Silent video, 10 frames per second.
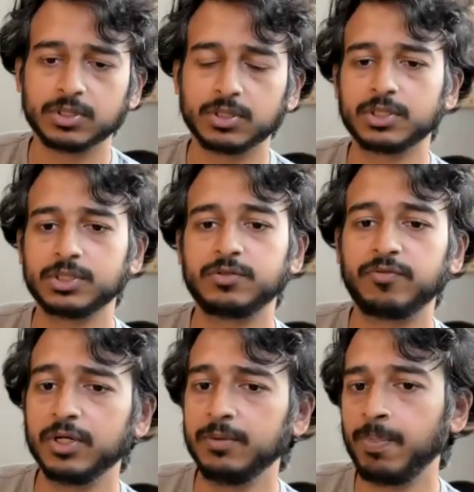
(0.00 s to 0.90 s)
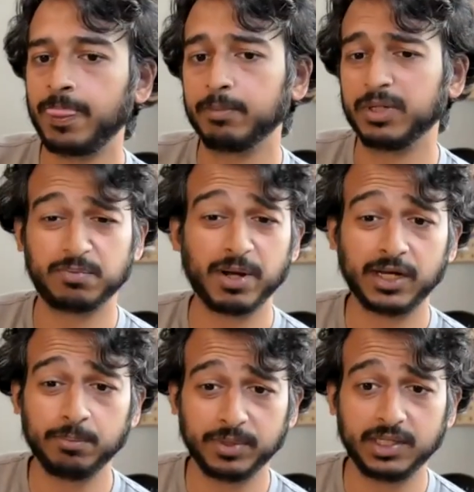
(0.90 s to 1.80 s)
as long as it's fun, but it's my
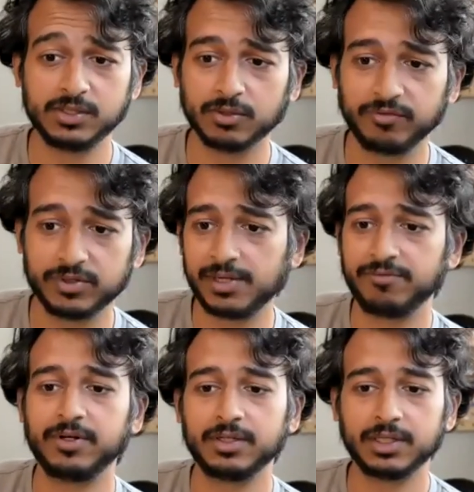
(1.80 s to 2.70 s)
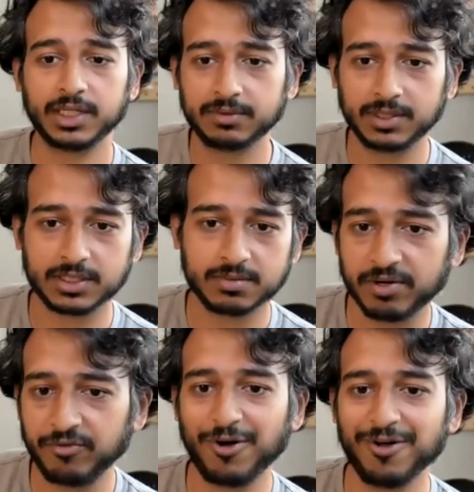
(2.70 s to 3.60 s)
company. So if it's not fun, like that's my
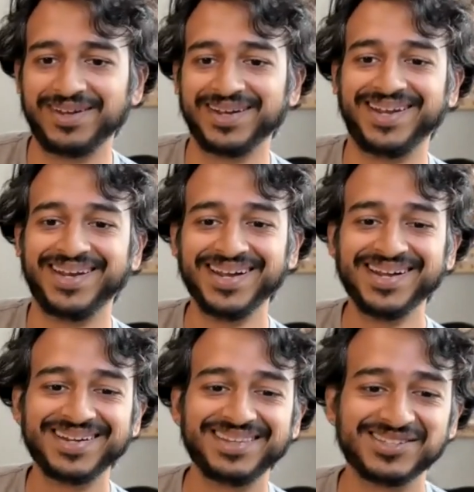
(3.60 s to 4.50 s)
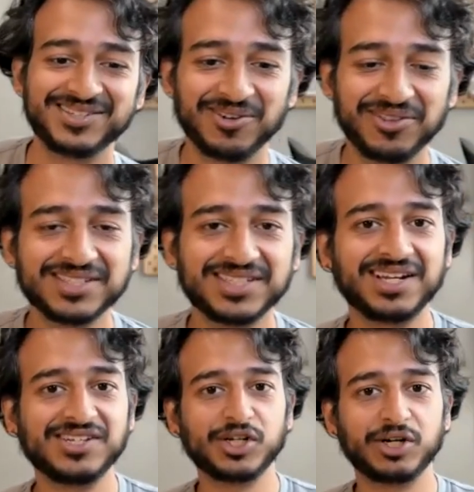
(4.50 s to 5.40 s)
fault. These are all things that I
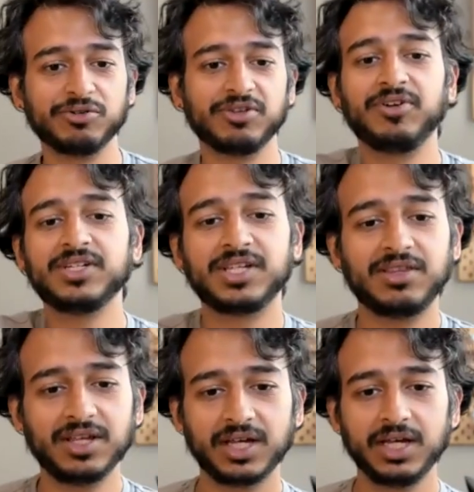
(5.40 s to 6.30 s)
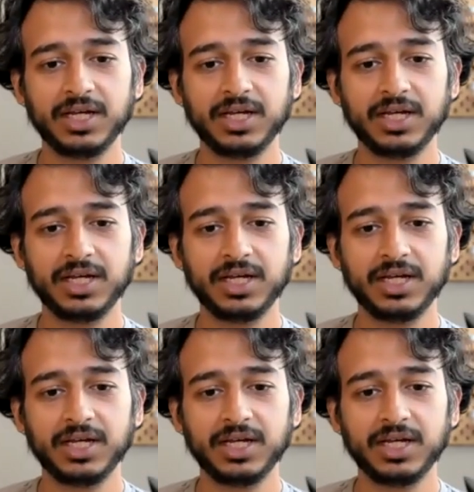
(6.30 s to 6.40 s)
can generally fix, I think.